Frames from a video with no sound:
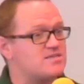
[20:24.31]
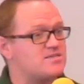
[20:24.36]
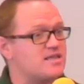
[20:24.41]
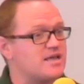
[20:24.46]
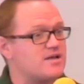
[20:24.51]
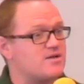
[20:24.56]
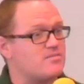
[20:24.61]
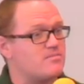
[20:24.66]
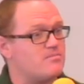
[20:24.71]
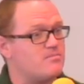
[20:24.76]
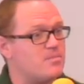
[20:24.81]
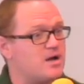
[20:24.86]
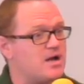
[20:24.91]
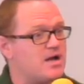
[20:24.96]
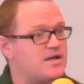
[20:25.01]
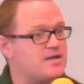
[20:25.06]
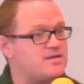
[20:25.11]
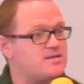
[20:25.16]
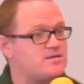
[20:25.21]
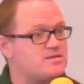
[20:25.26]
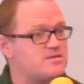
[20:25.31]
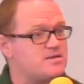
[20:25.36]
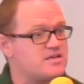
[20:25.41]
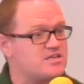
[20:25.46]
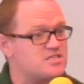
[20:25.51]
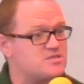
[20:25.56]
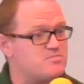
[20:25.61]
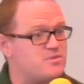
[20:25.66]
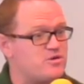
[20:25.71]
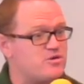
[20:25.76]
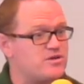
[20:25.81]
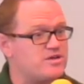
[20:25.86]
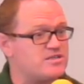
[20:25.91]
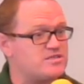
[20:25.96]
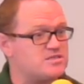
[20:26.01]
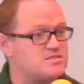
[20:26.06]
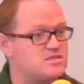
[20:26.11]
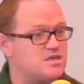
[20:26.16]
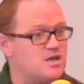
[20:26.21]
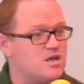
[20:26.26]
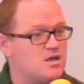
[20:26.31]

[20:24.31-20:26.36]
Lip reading: like my experience